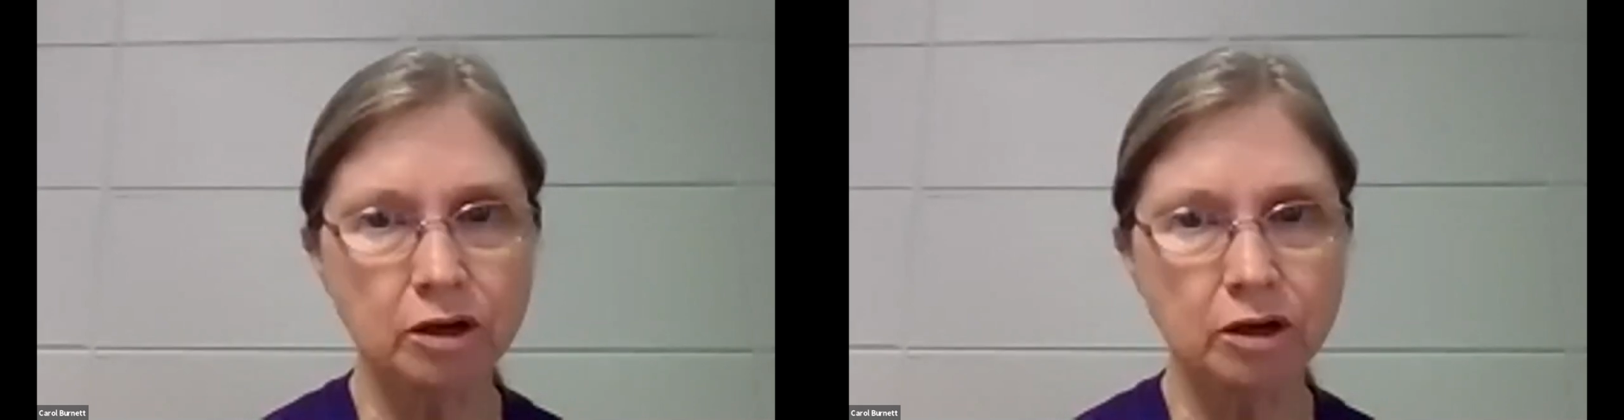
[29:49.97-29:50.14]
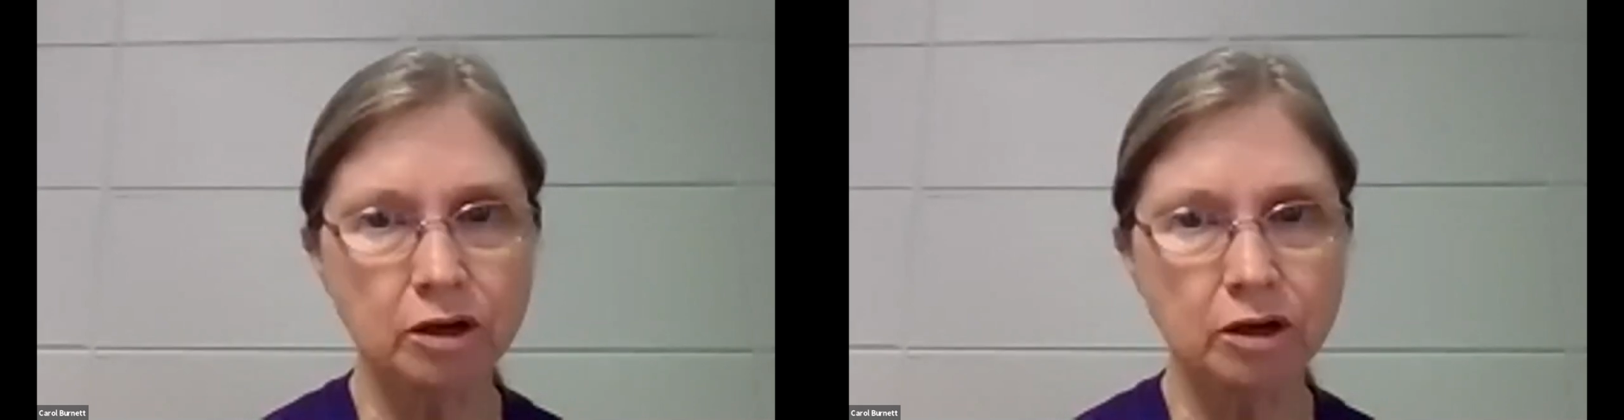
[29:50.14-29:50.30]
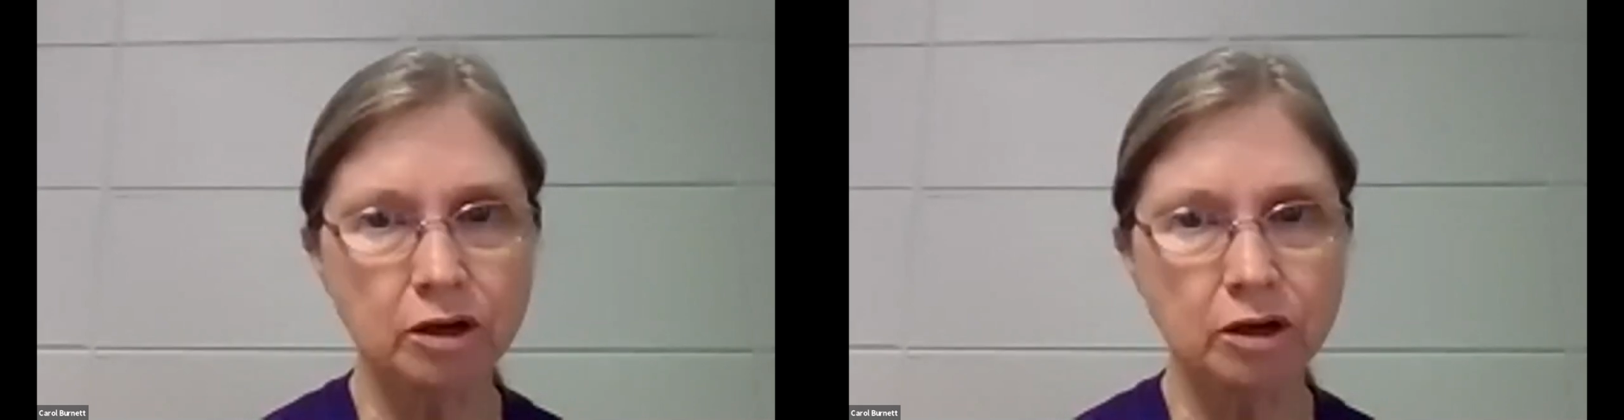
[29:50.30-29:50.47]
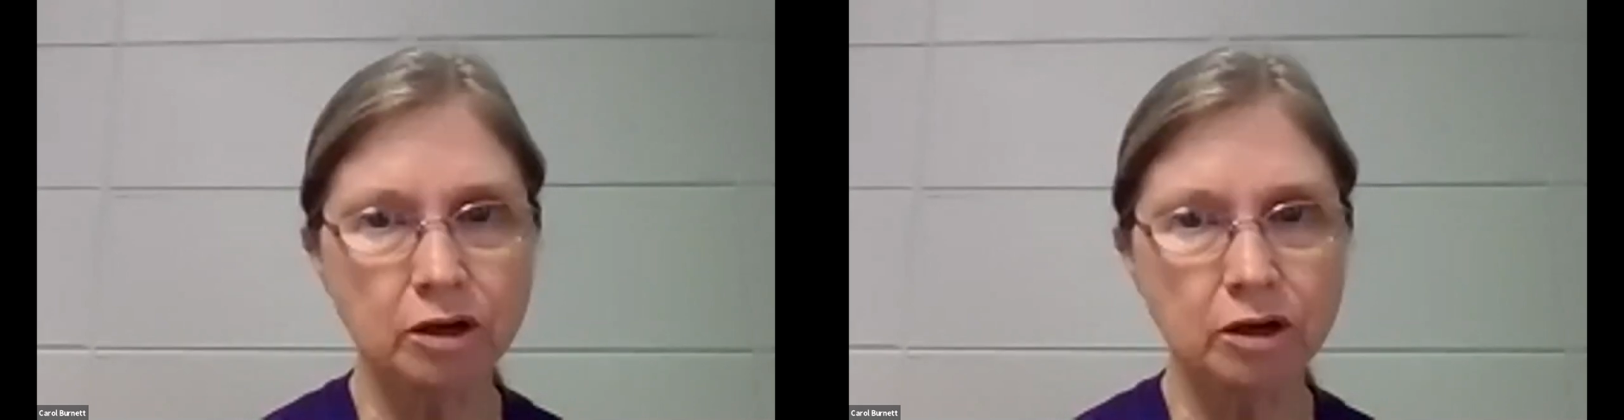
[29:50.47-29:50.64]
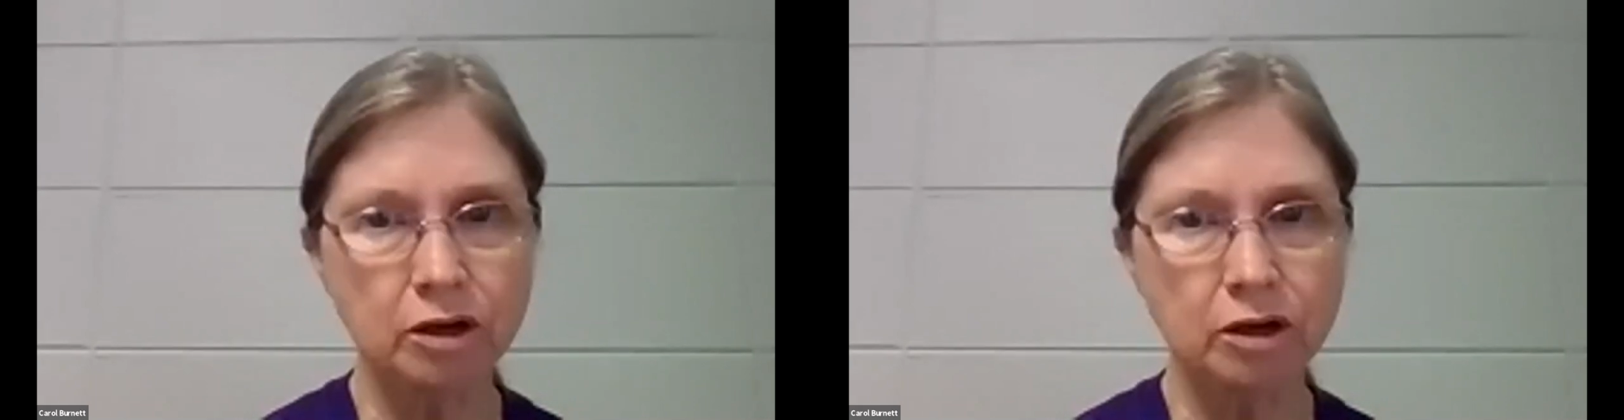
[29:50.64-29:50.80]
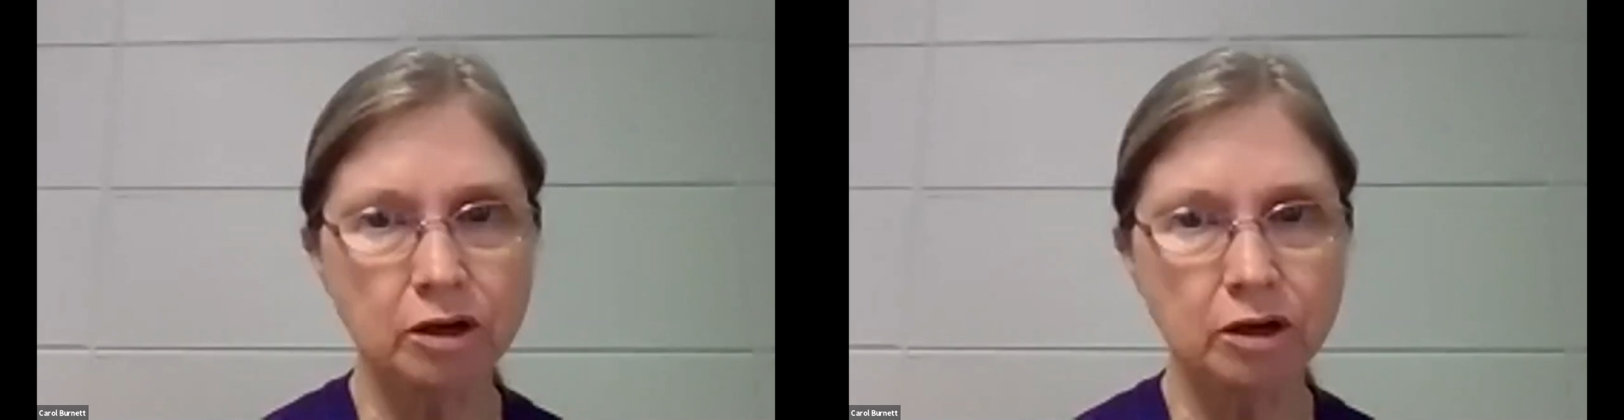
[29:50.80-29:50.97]
full 8
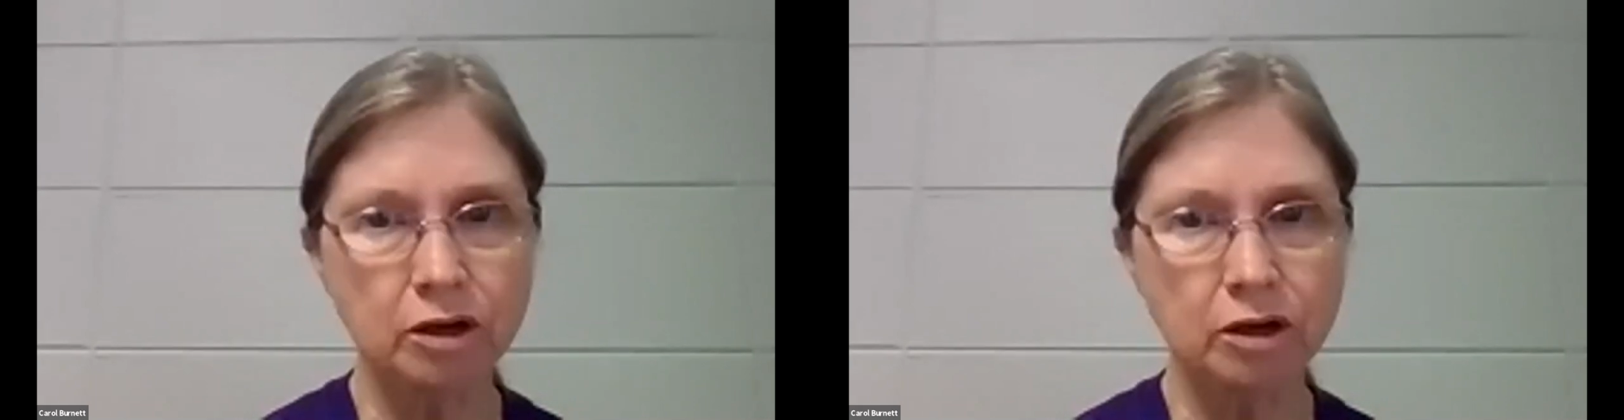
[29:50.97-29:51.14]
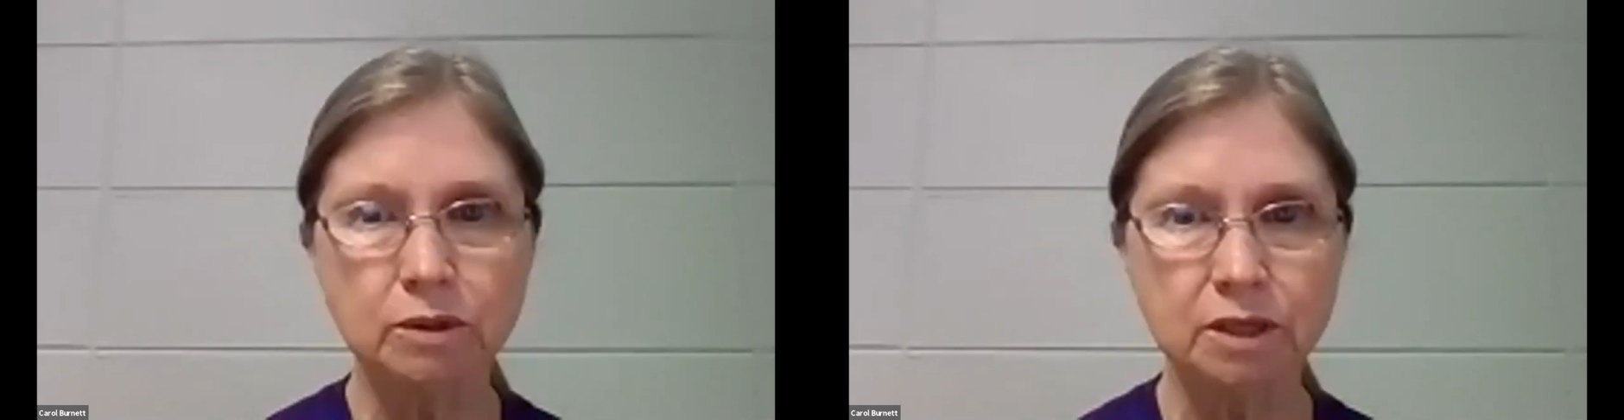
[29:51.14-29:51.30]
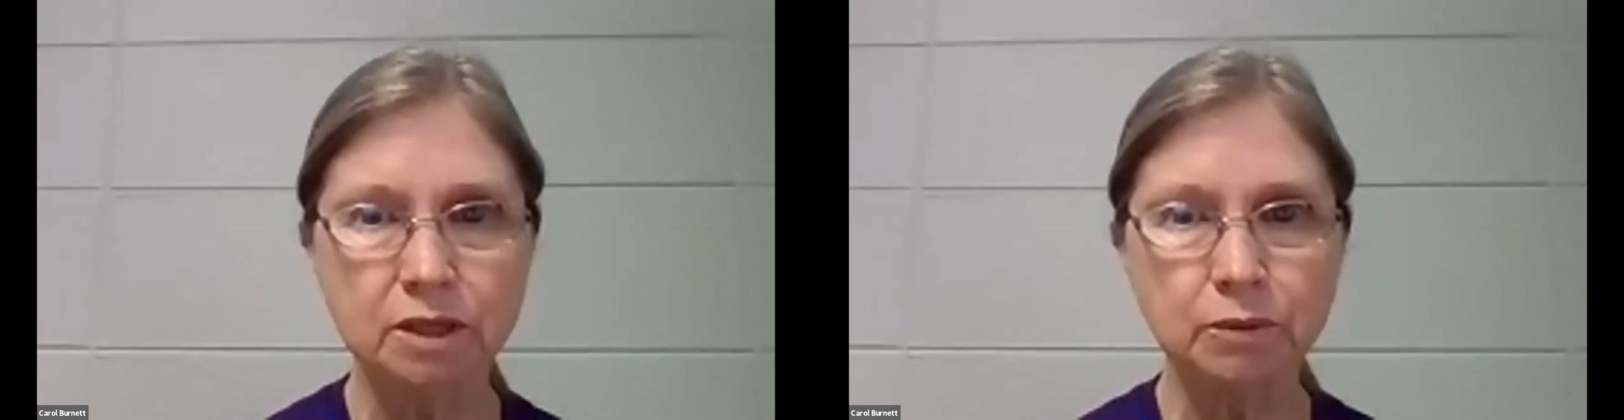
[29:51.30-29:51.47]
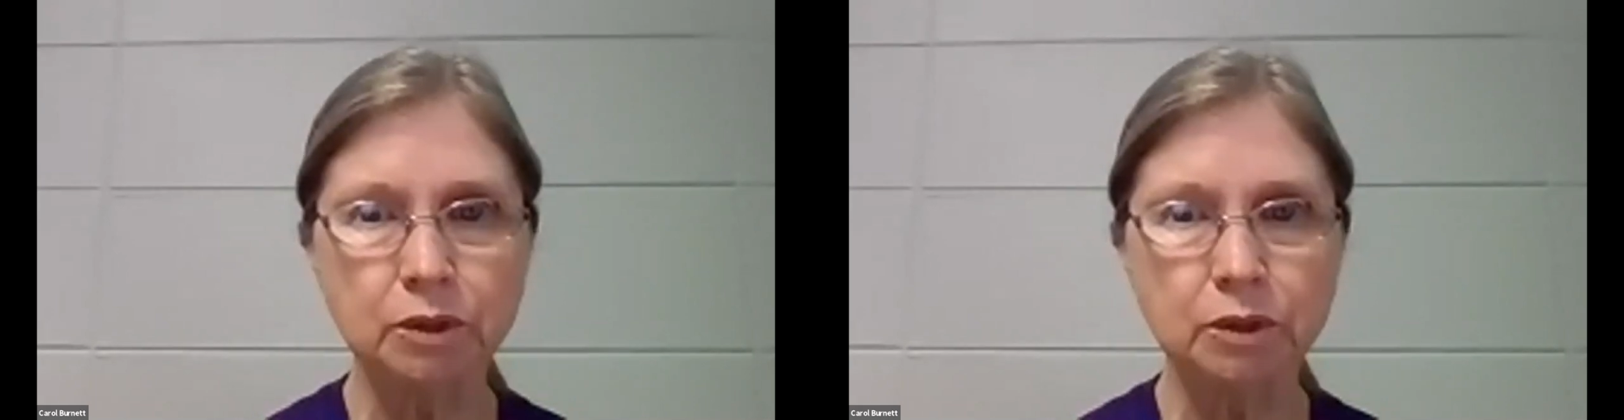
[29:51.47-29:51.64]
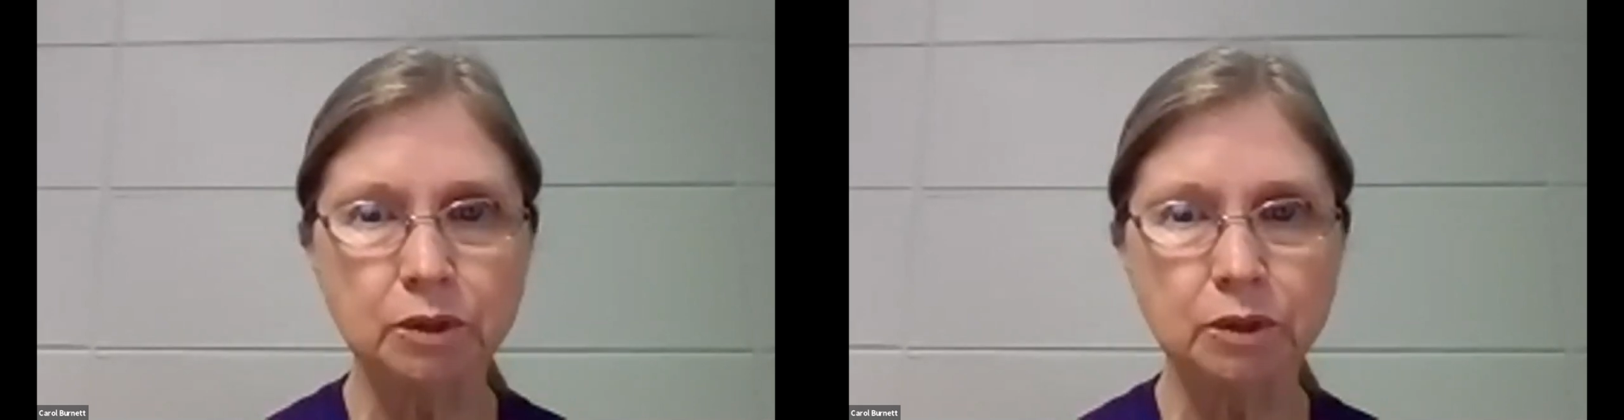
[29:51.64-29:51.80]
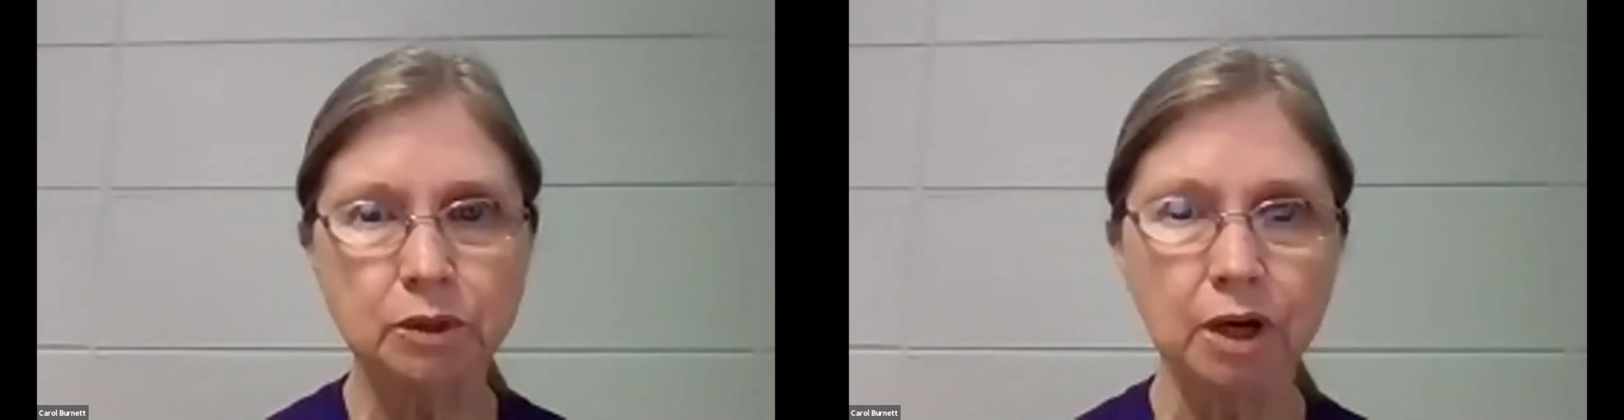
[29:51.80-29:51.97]
hours they would normally be
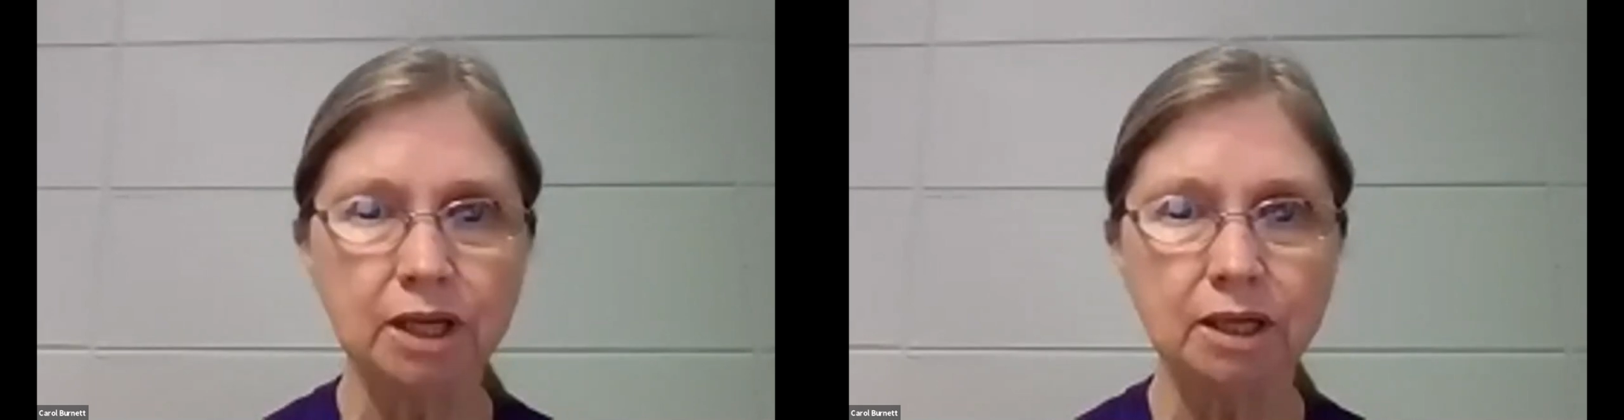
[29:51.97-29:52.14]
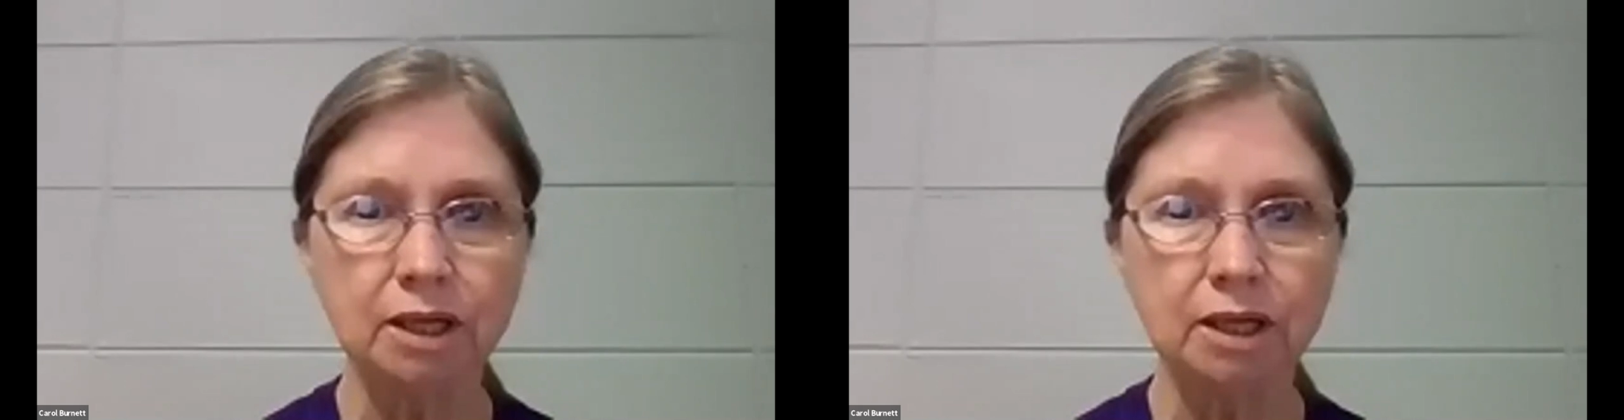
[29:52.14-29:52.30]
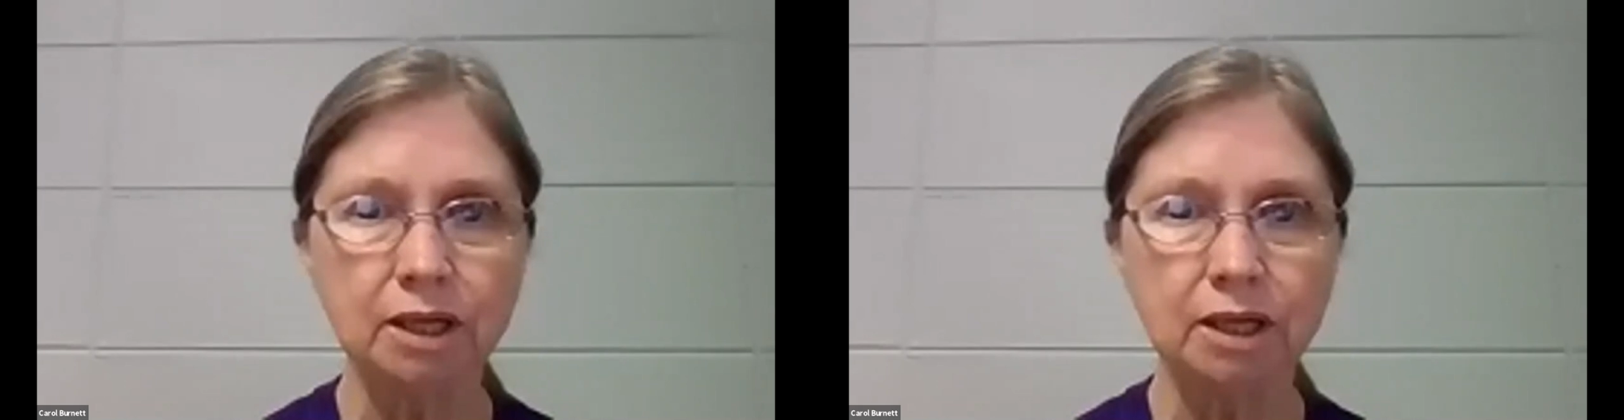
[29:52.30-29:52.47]
working